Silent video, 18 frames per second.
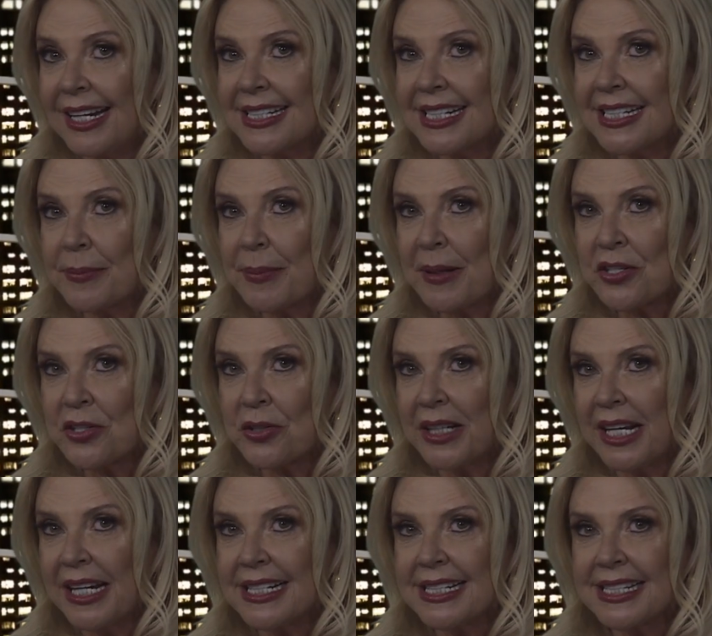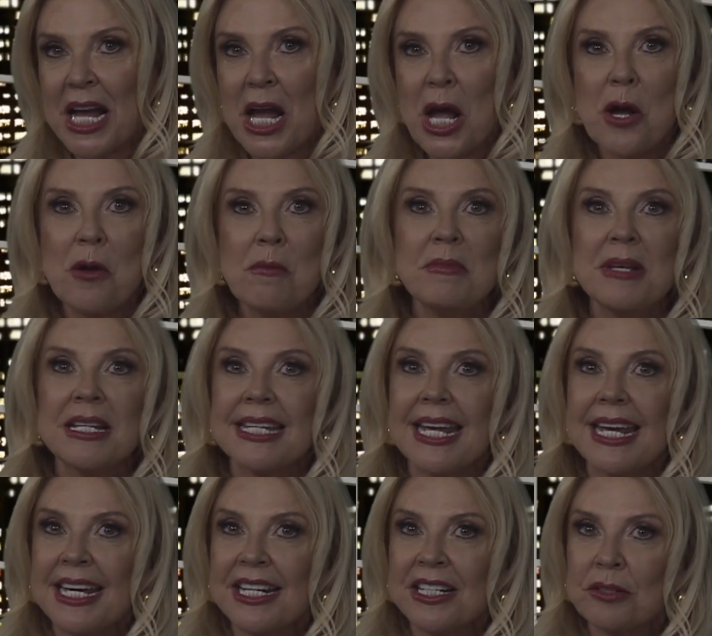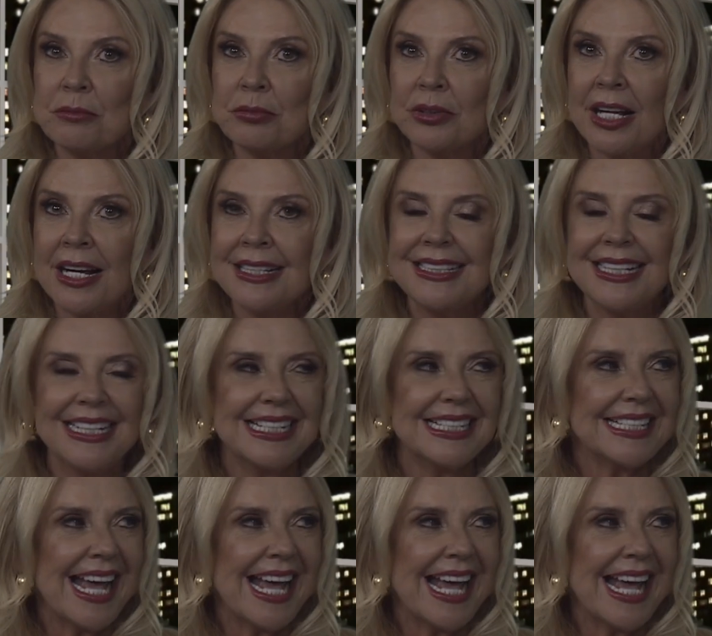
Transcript: as a special guest, Miss Anna Blood, that is